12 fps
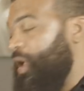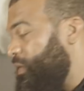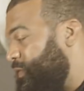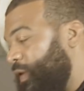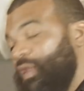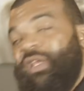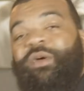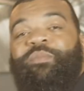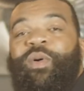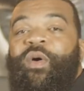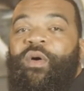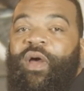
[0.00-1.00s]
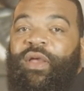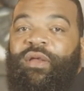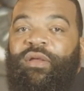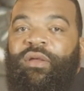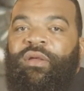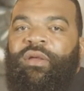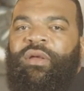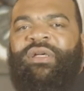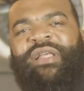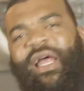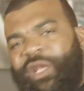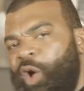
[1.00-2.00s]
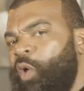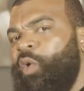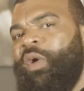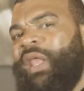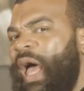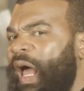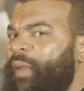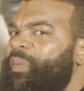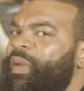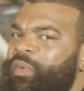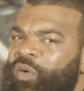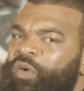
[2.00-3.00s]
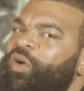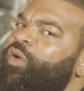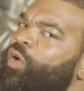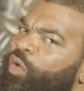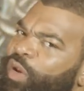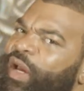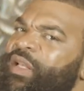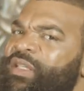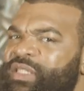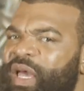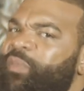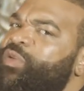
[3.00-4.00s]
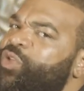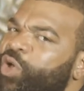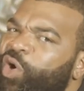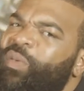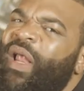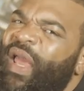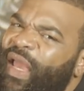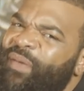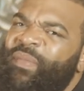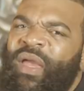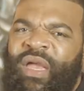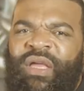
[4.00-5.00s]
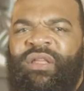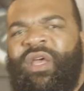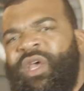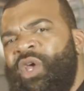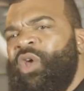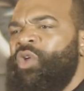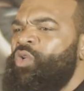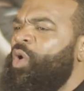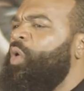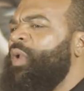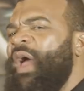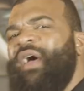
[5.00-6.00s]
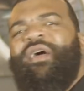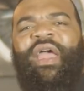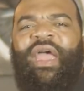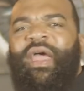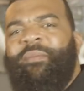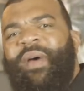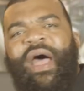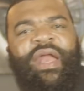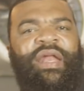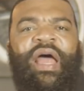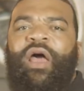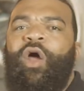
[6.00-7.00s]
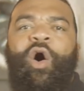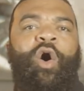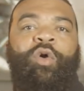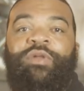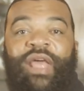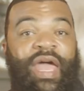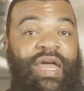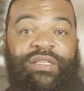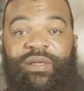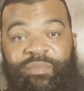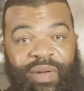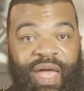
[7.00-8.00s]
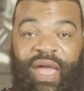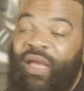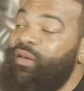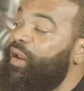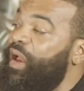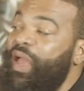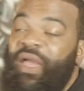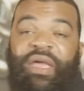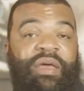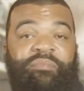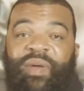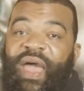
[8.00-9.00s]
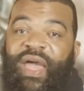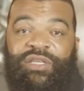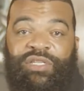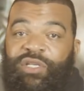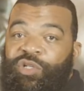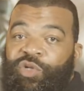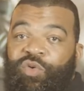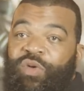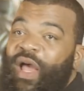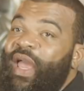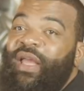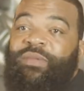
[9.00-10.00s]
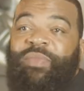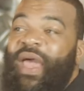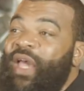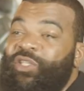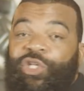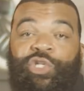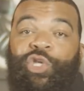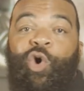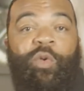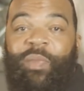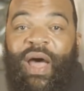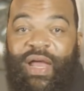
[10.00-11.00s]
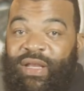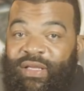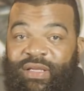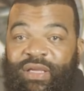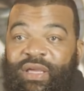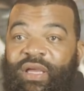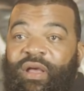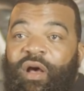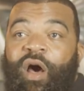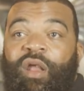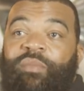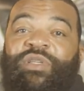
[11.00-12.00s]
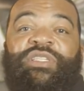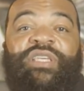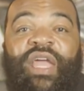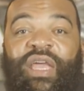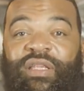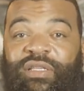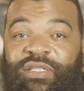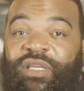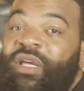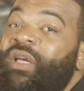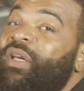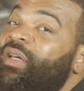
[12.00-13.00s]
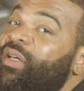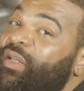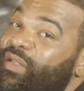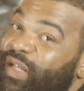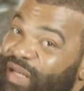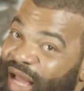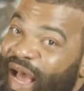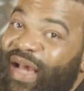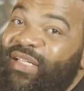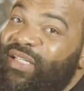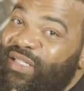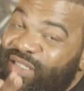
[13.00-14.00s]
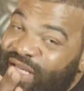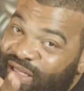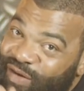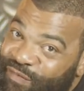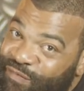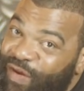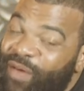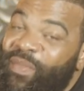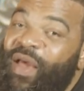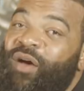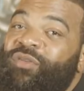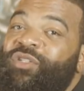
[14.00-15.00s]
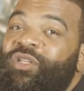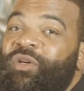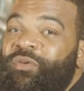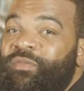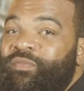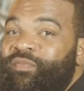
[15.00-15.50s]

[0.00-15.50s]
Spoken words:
and for the little boy. Because I know a lot of people gonna look at this episode and like, hey man, you know, not everybody, not all dads are bad. I ain't here bashing the dude. I ain't bashing nobody. All I'm just saying is the nonsense that the females do,